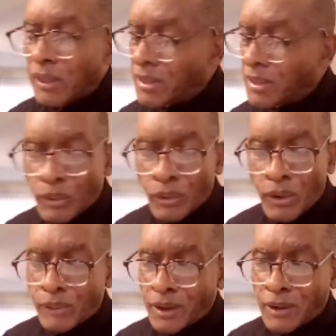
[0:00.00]
It's
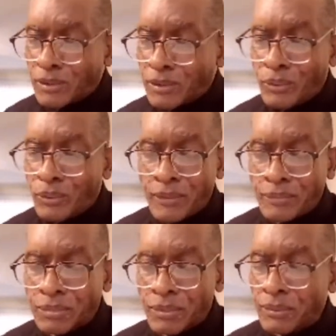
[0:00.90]
not, as you
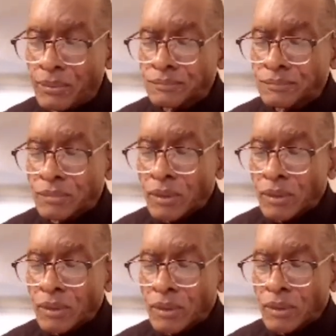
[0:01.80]
put it in their
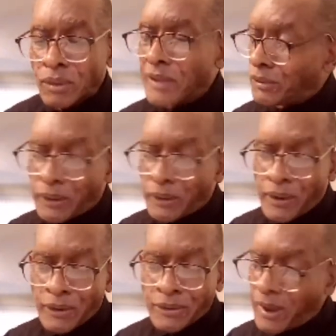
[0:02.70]
hands, it's not
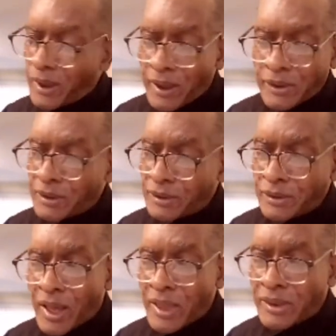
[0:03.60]
it's out of your
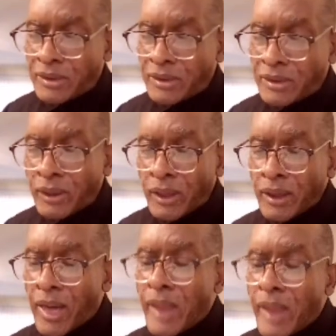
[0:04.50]
hand, it's in
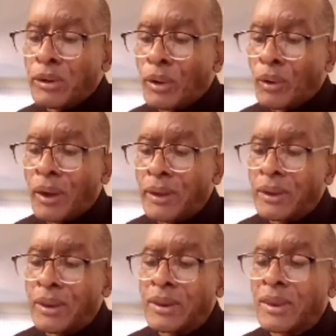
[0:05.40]
his hand.
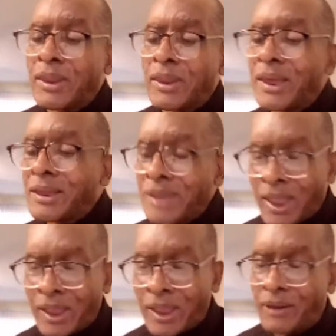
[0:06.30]

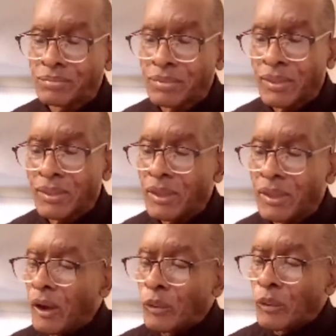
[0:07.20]
Whenever you give a
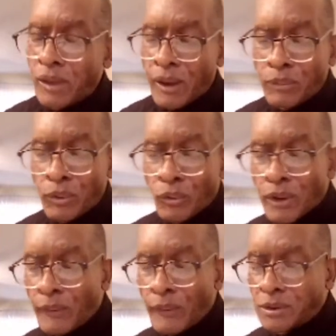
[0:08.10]
stranger some
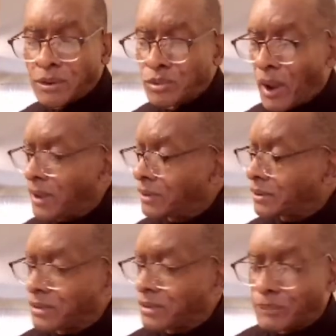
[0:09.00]
money,
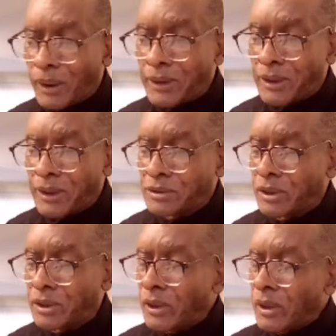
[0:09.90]
they say if you
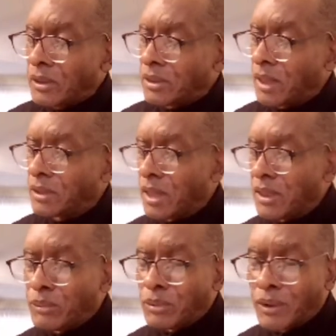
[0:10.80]
got a dollar, you
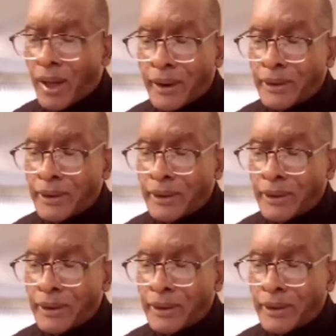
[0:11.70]
got the money.